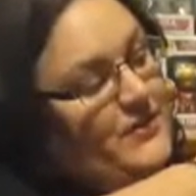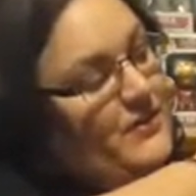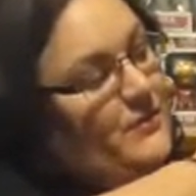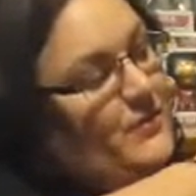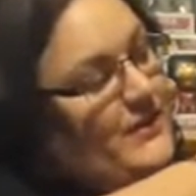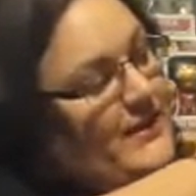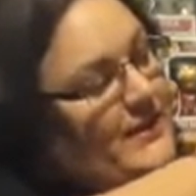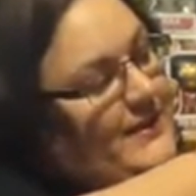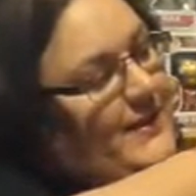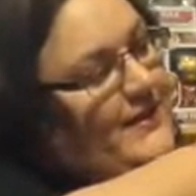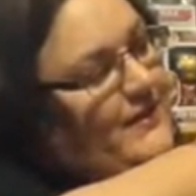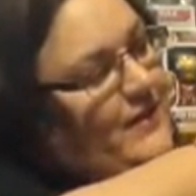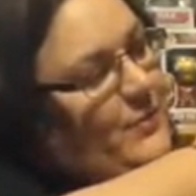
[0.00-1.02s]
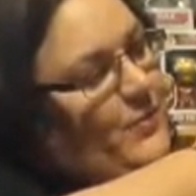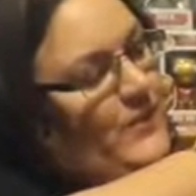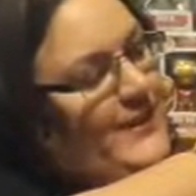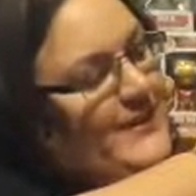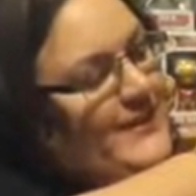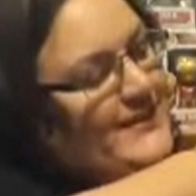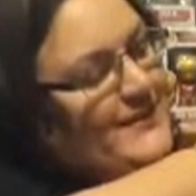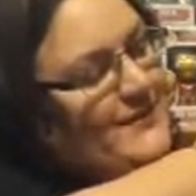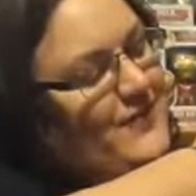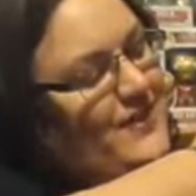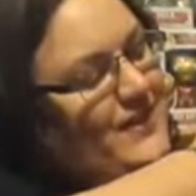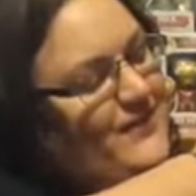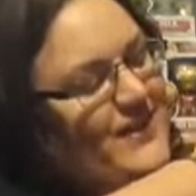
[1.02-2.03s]
and The Walking Dead. A Walking Dead
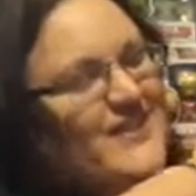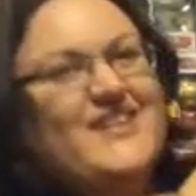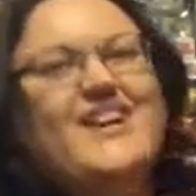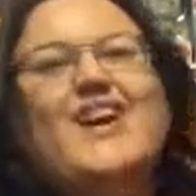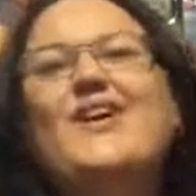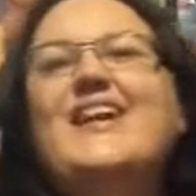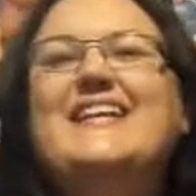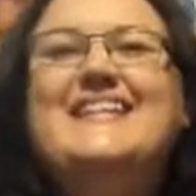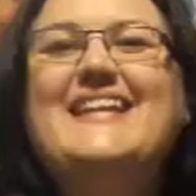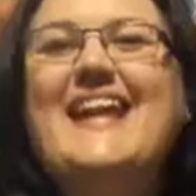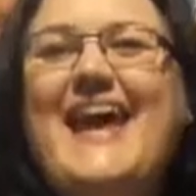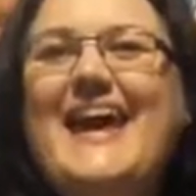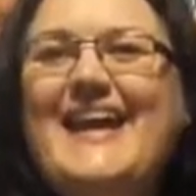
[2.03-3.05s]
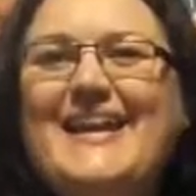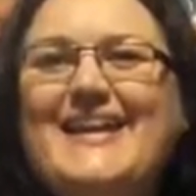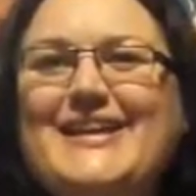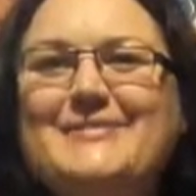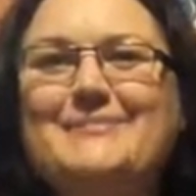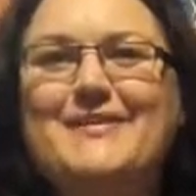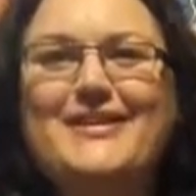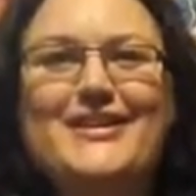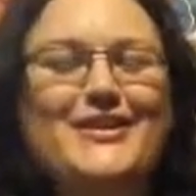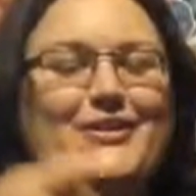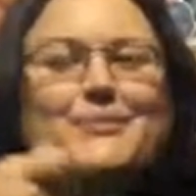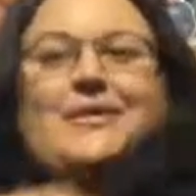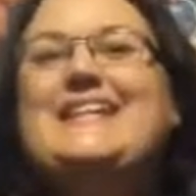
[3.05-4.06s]
survivor. Oh, that's lame!
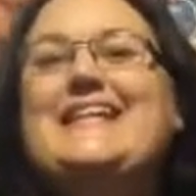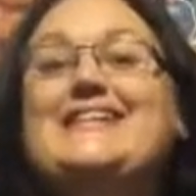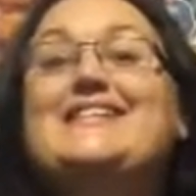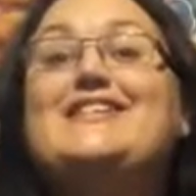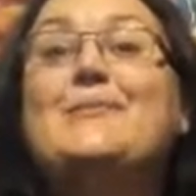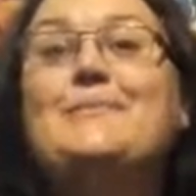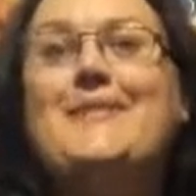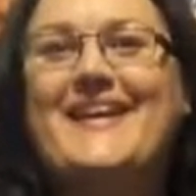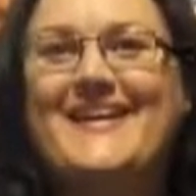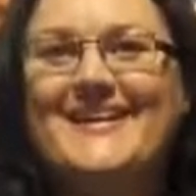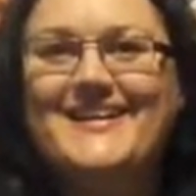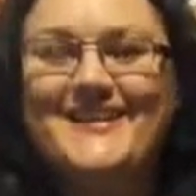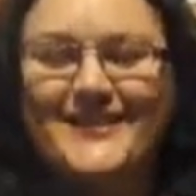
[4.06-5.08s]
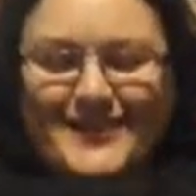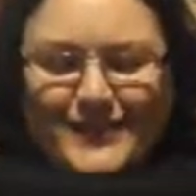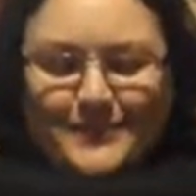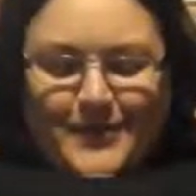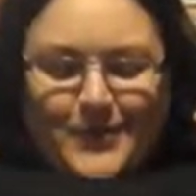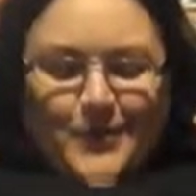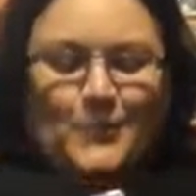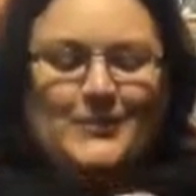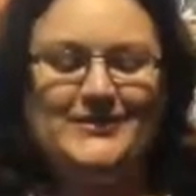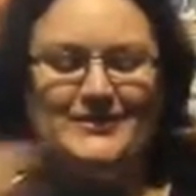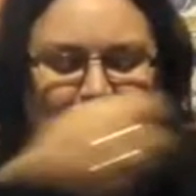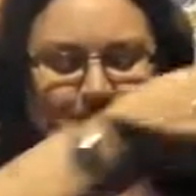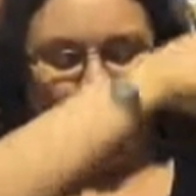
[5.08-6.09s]
No, Walking Dead zombie. That would be
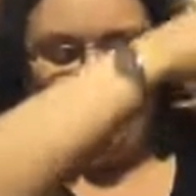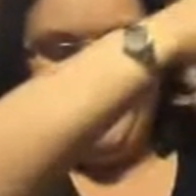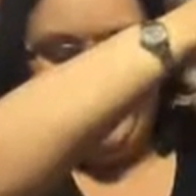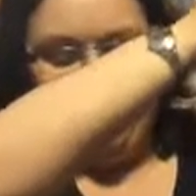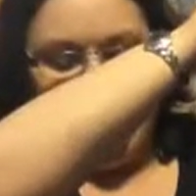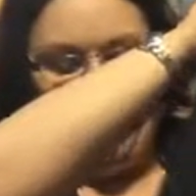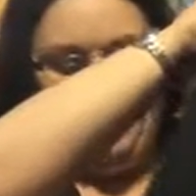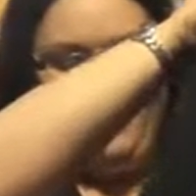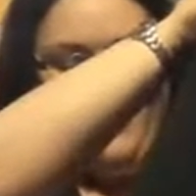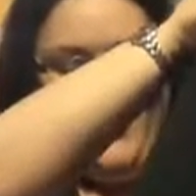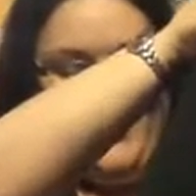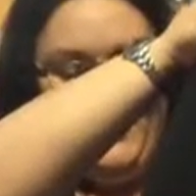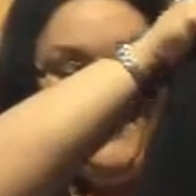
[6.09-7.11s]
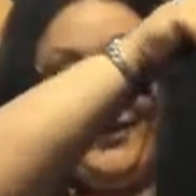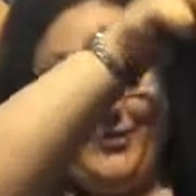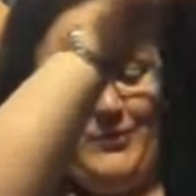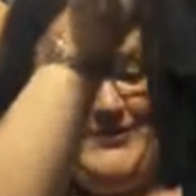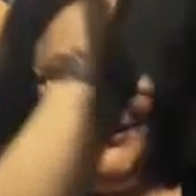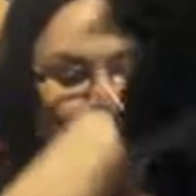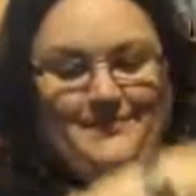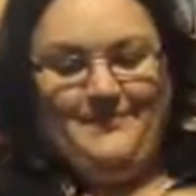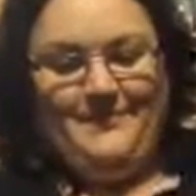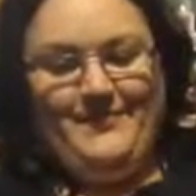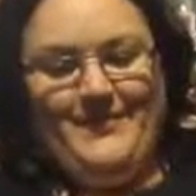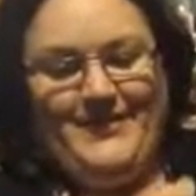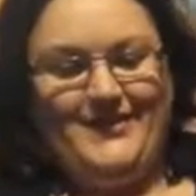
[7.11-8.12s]
awesome. Be very, very awesome.
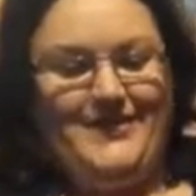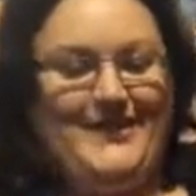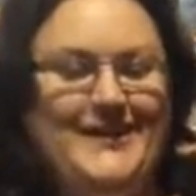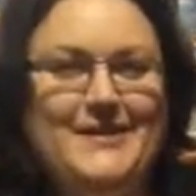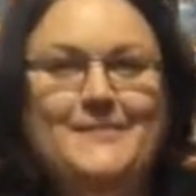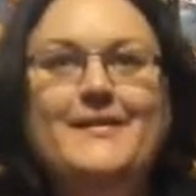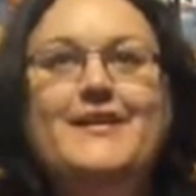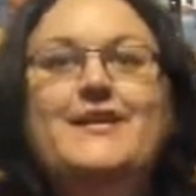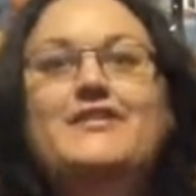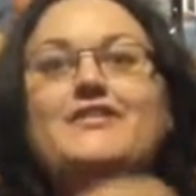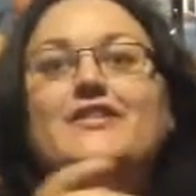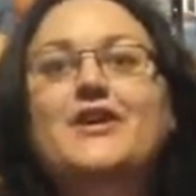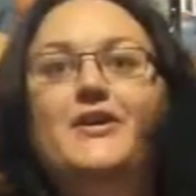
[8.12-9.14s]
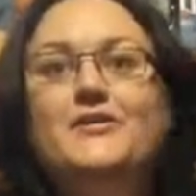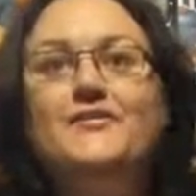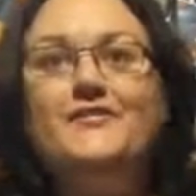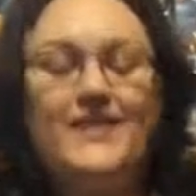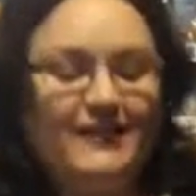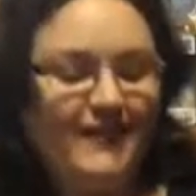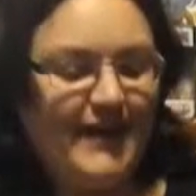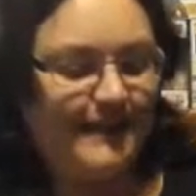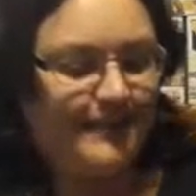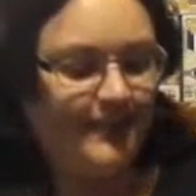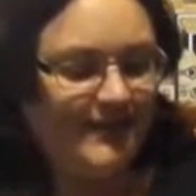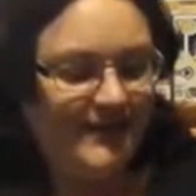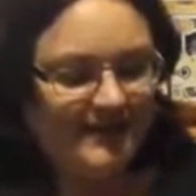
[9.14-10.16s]
Okay, so very, very
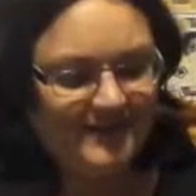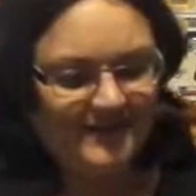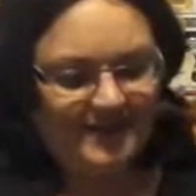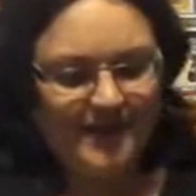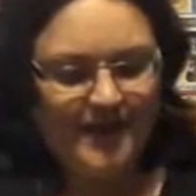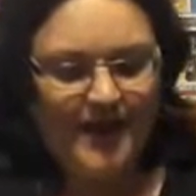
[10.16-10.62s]
happy with this.